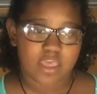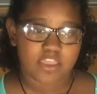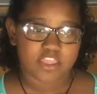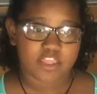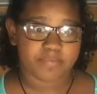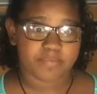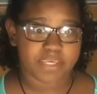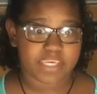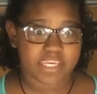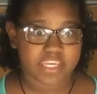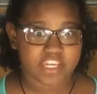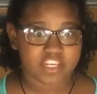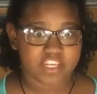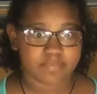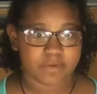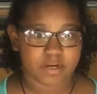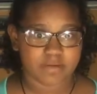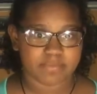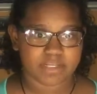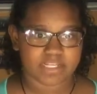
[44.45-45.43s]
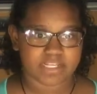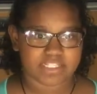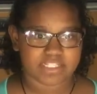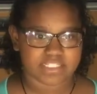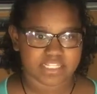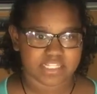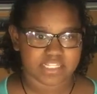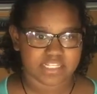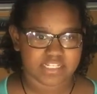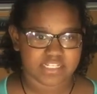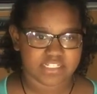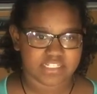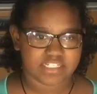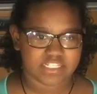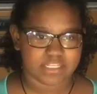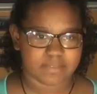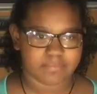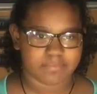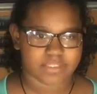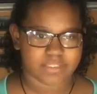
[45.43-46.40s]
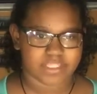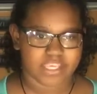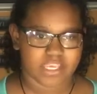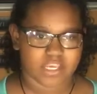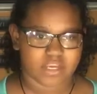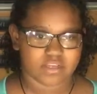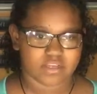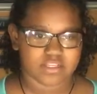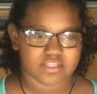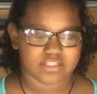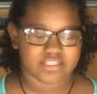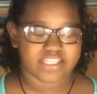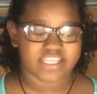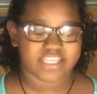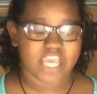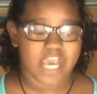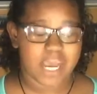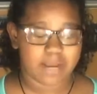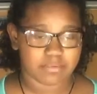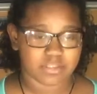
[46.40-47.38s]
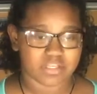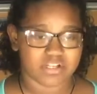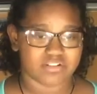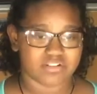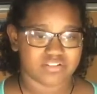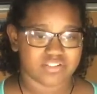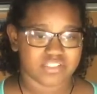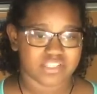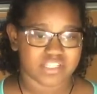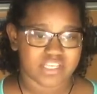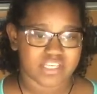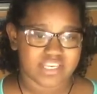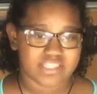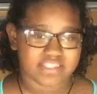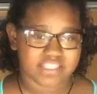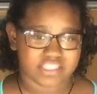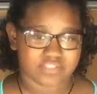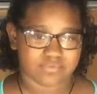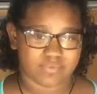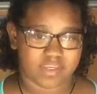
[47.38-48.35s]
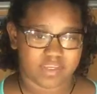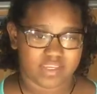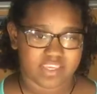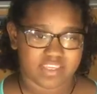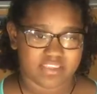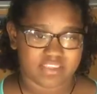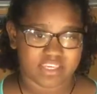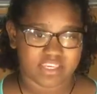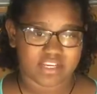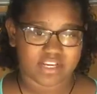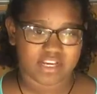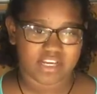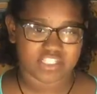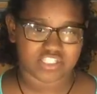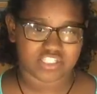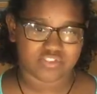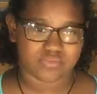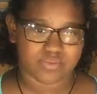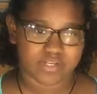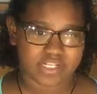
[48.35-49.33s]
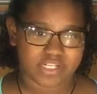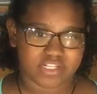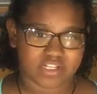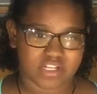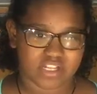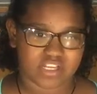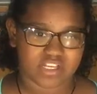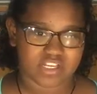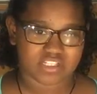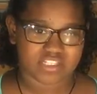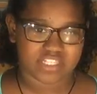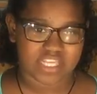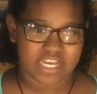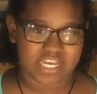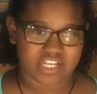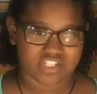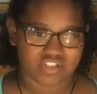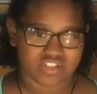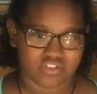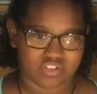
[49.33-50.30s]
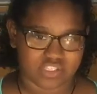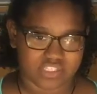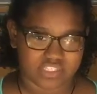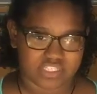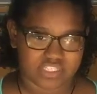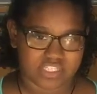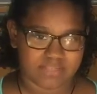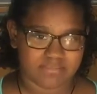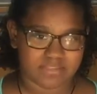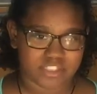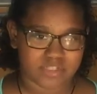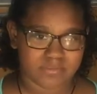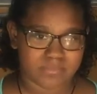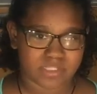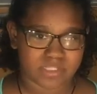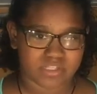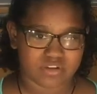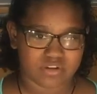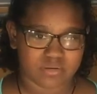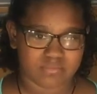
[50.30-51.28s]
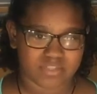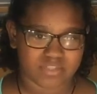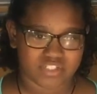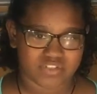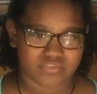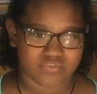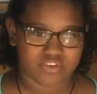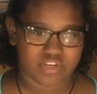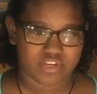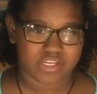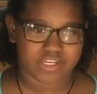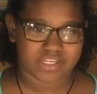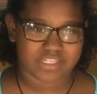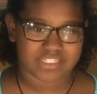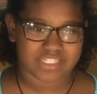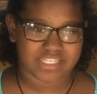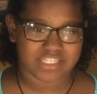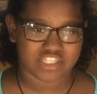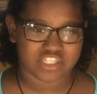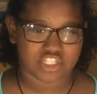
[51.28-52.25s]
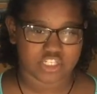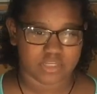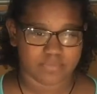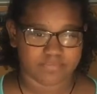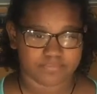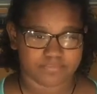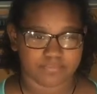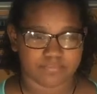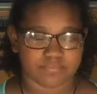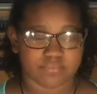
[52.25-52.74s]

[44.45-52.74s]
The PE department is selling Diablos this week. They cost $20 cash only. See Mr. Miller or Mr. Rodriguez in the gym.